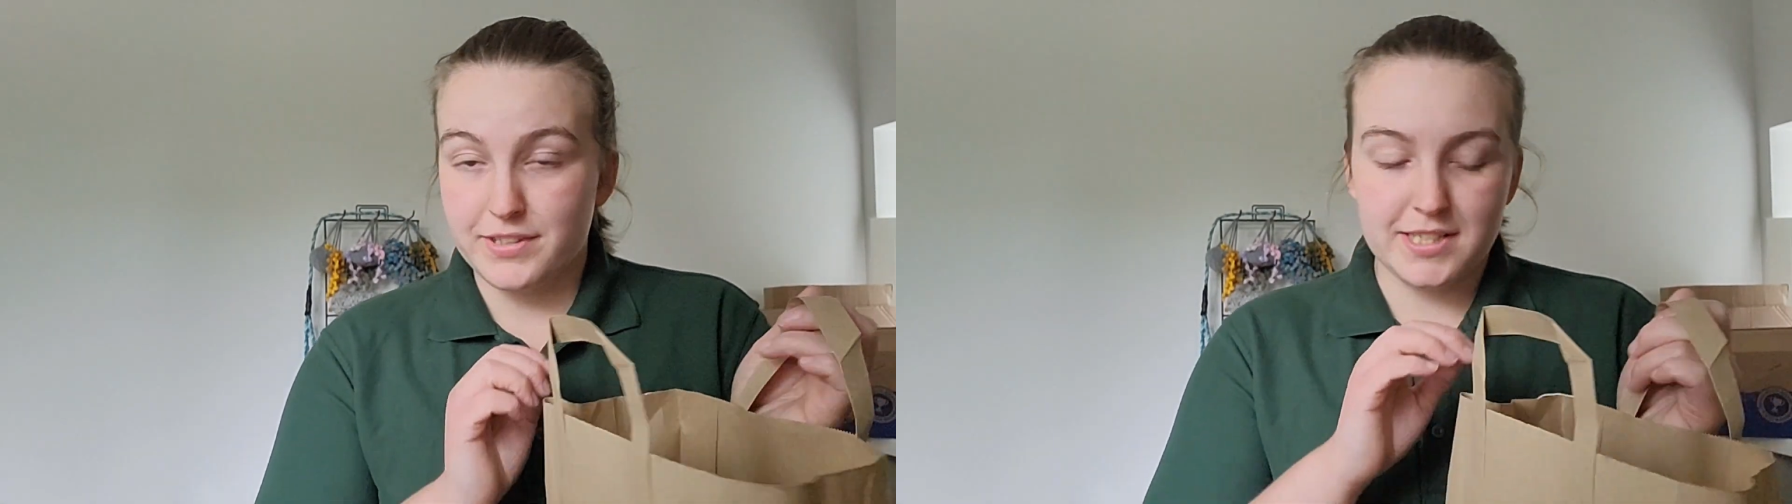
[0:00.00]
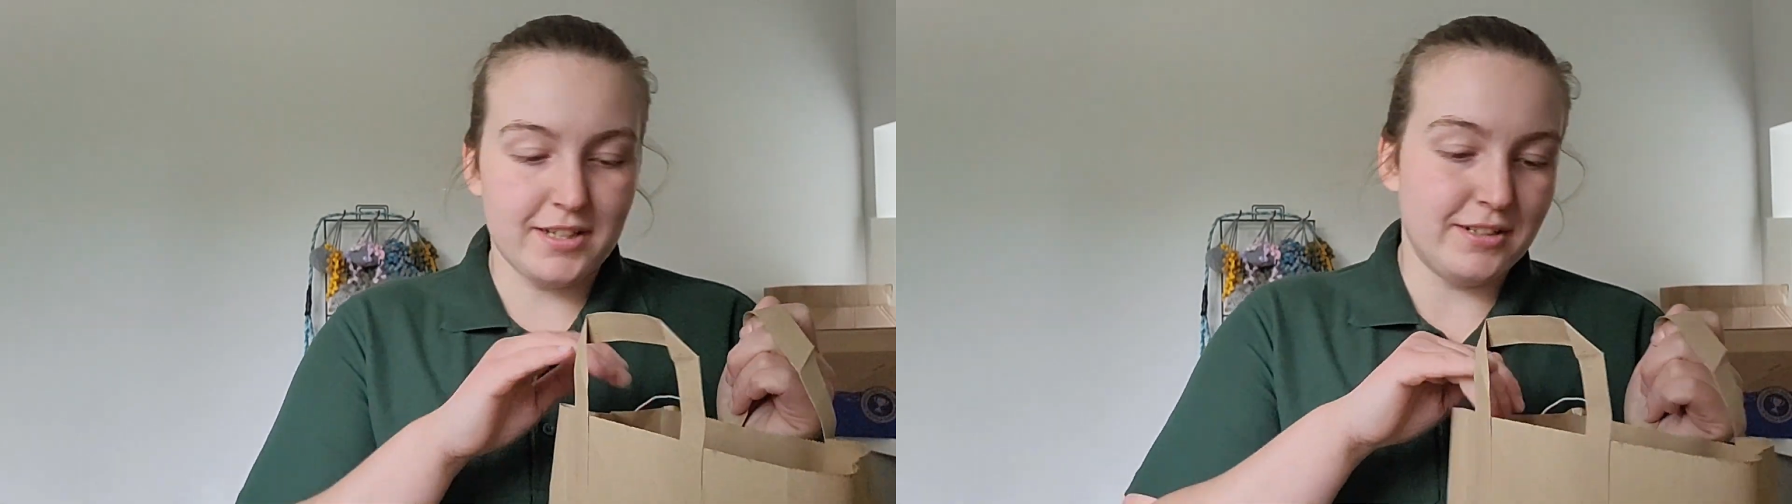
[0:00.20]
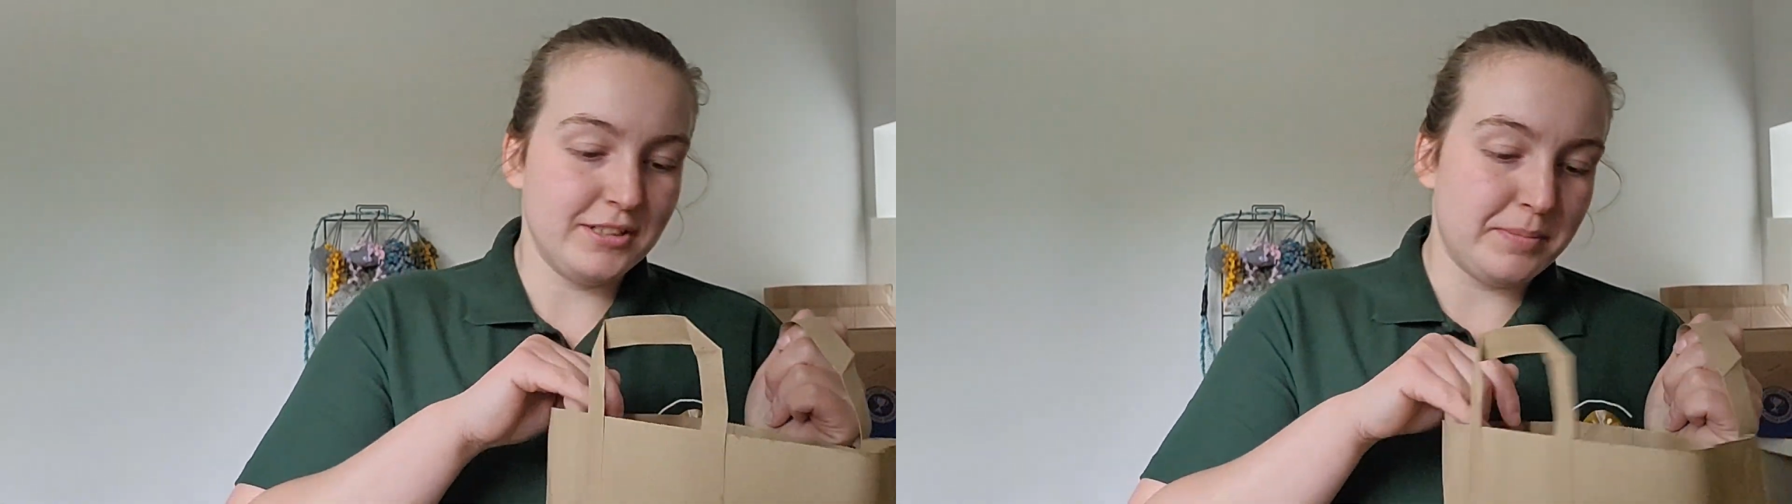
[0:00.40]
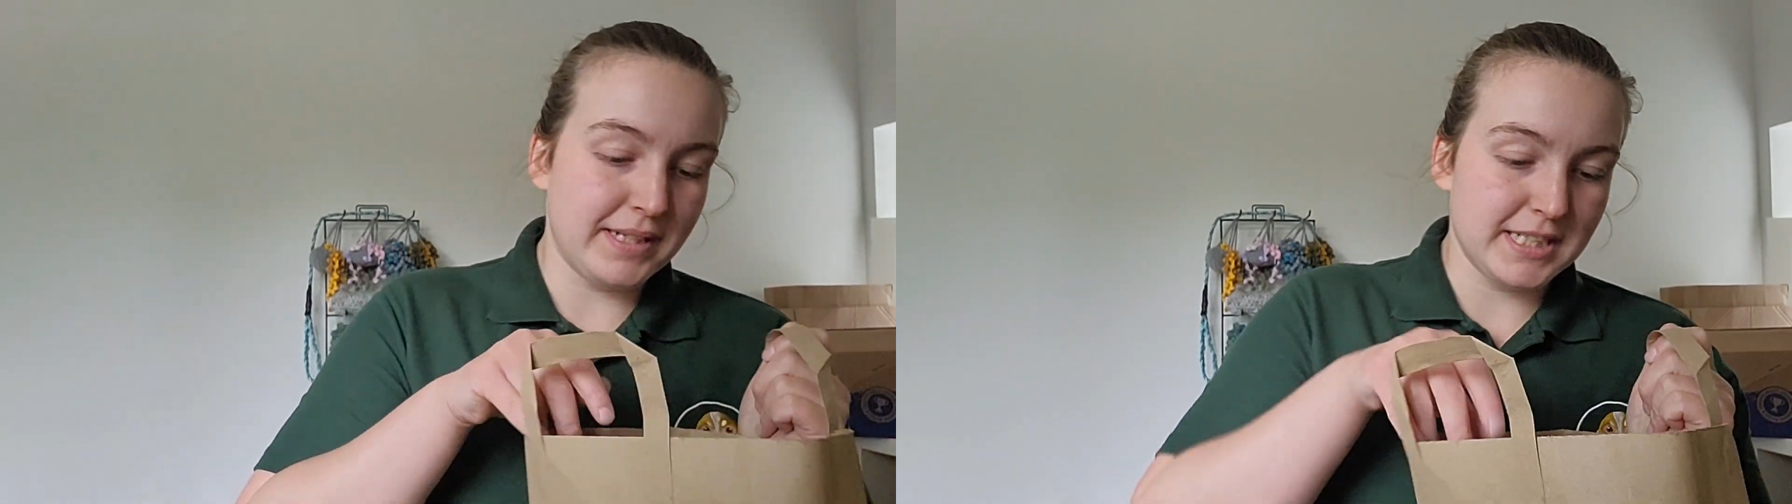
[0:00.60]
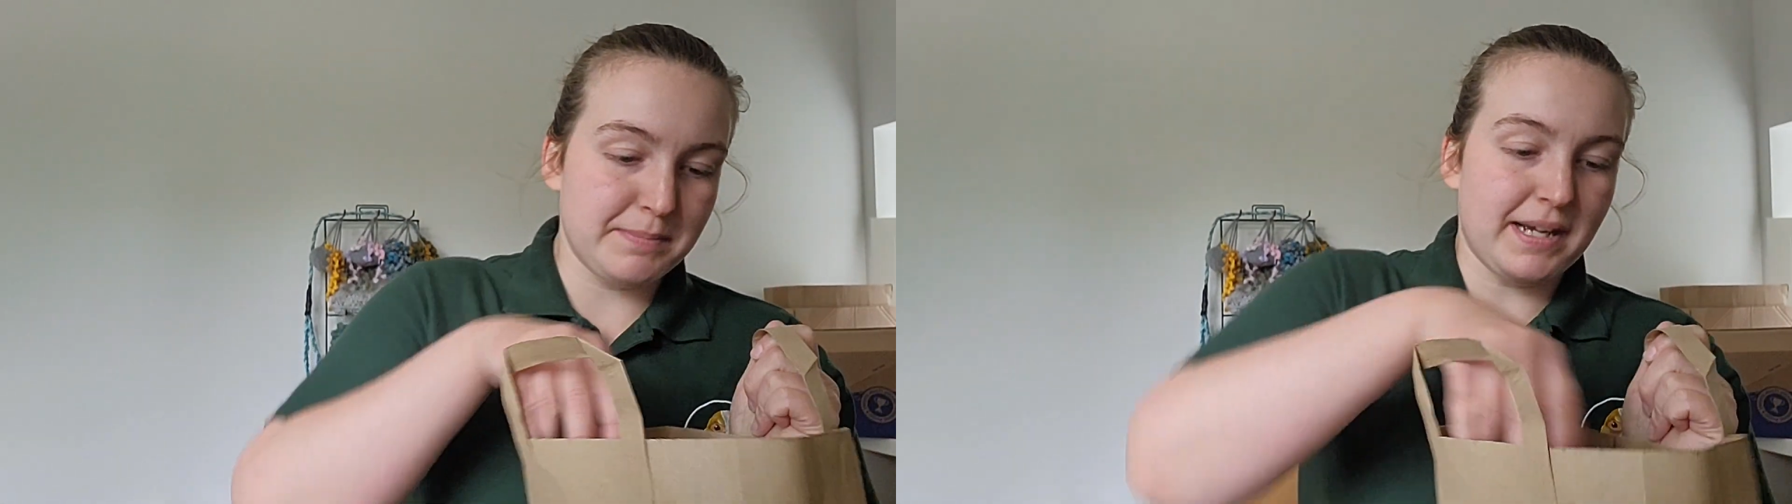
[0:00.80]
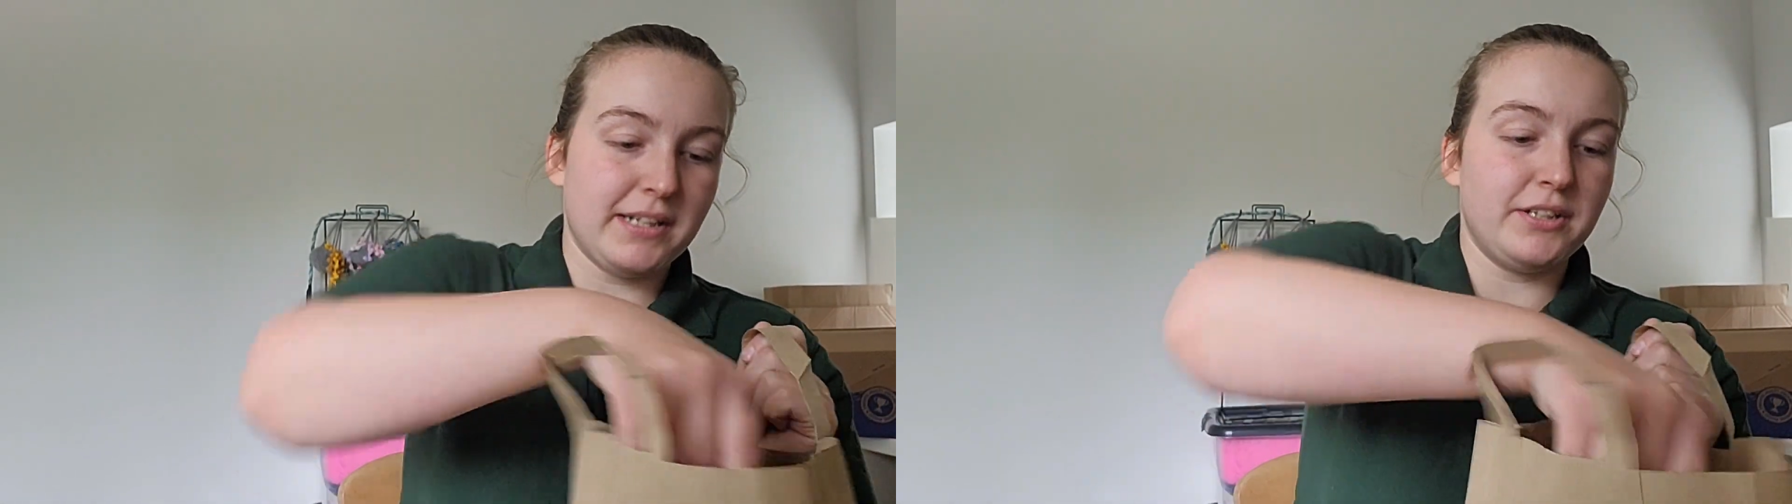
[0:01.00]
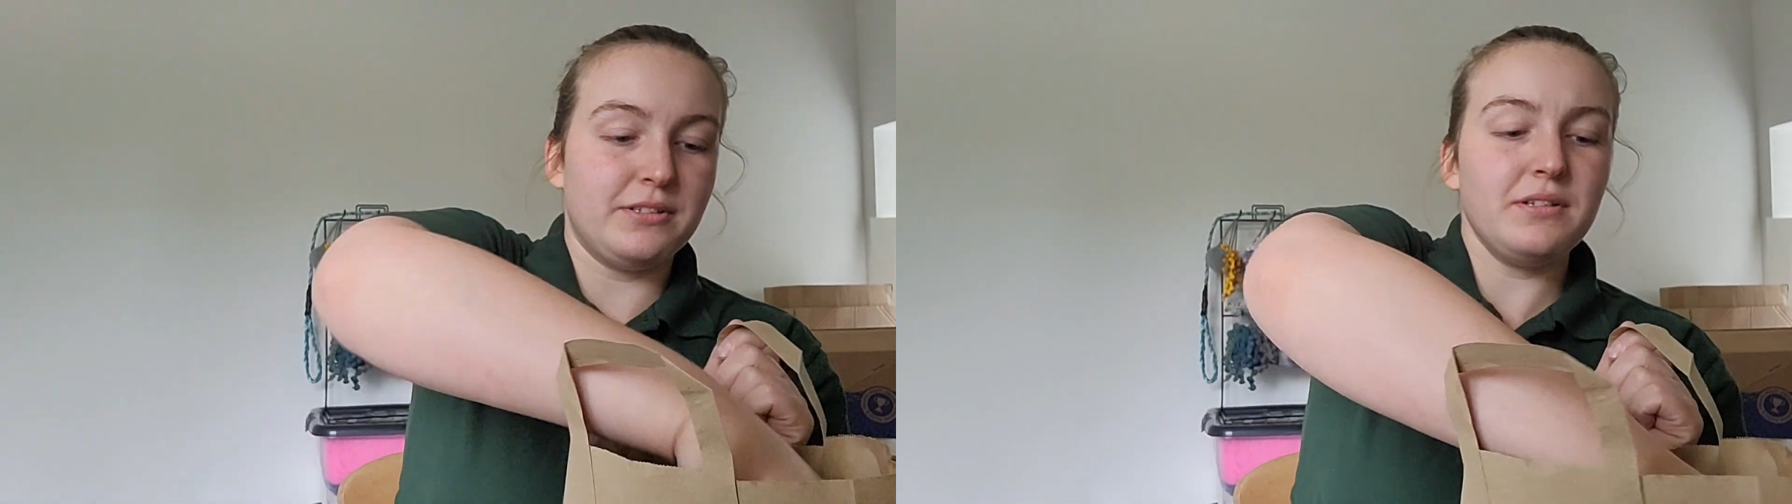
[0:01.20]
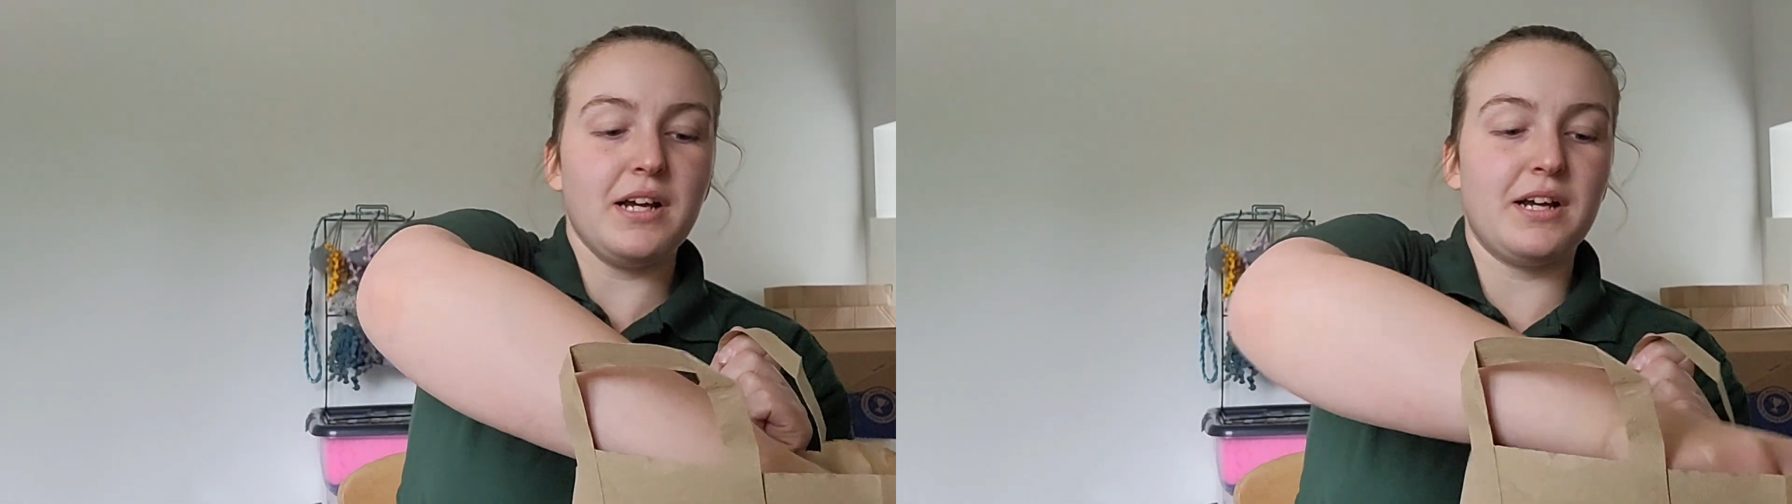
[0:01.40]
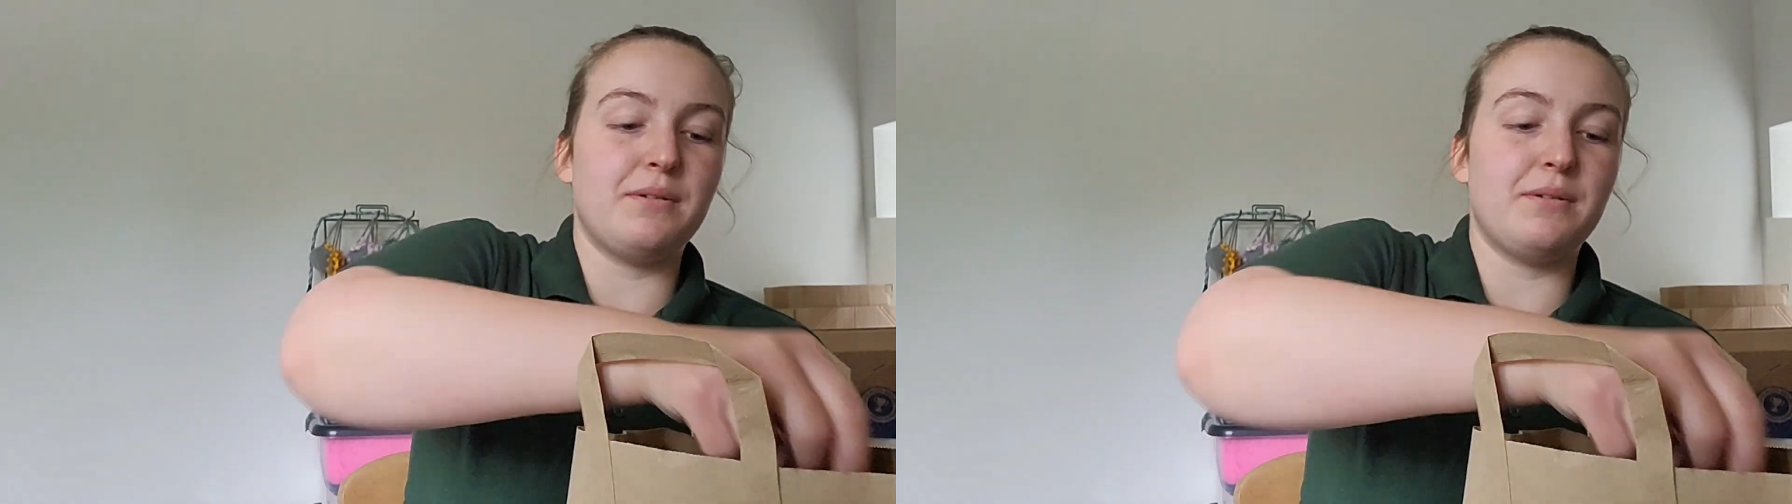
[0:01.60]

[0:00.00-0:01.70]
his nose being spaniel